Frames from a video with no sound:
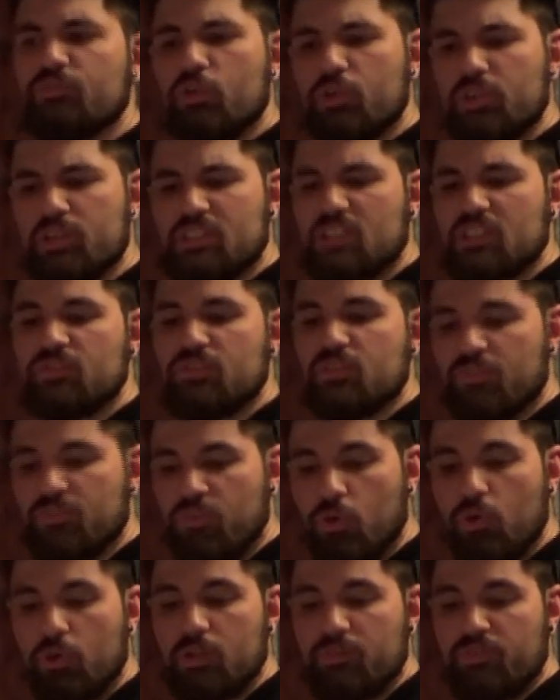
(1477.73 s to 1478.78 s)
4
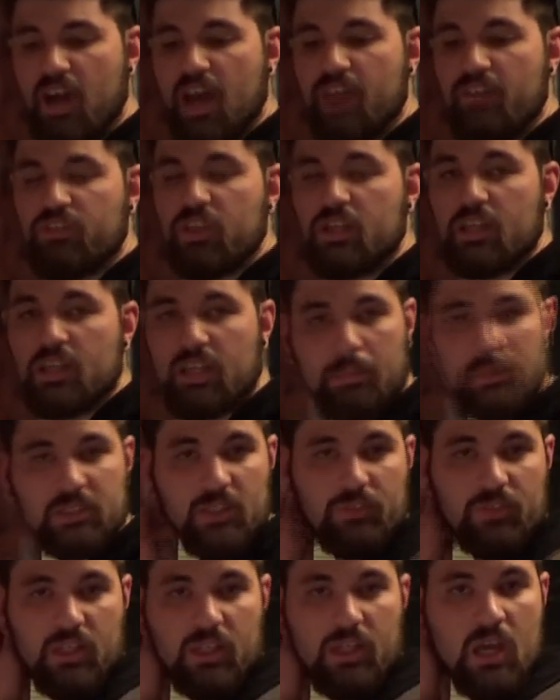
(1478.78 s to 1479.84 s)
to 5 feet in
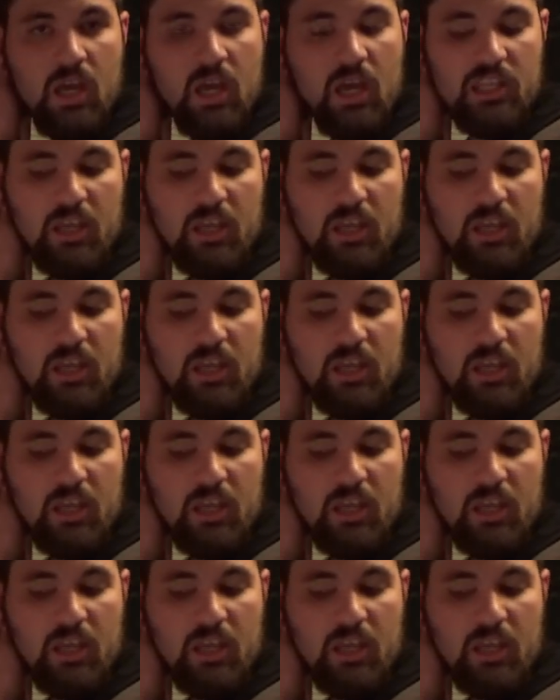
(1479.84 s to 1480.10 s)
captivity.